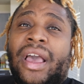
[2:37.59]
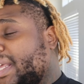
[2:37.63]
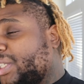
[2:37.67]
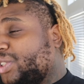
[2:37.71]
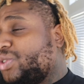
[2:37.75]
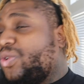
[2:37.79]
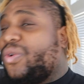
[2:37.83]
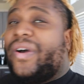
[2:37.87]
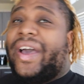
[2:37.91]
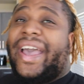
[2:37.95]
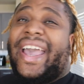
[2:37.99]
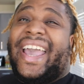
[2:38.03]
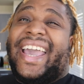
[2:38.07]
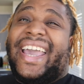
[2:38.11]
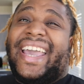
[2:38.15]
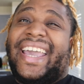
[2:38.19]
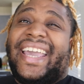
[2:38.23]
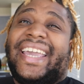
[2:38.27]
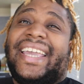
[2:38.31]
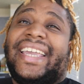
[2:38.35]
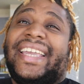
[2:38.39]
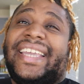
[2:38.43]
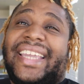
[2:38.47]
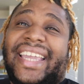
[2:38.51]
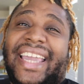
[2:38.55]
Let's go
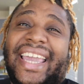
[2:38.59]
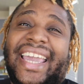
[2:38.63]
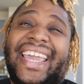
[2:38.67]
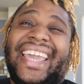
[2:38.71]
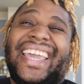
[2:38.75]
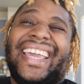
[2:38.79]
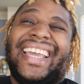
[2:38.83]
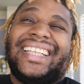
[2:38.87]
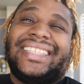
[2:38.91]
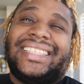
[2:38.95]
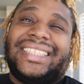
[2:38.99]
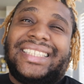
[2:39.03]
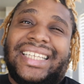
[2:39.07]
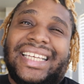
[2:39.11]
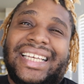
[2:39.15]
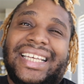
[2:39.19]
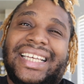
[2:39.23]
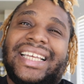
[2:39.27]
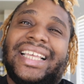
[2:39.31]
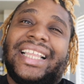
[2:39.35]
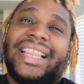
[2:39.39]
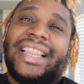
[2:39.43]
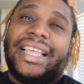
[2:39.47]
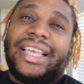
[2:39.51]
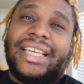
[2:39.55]
ahead and get into
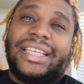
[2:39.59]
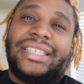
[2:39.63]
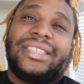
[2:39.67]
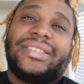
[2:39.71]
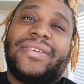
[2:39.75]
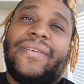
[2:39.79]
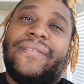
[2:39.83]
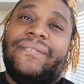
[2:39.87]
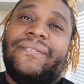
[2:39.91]
this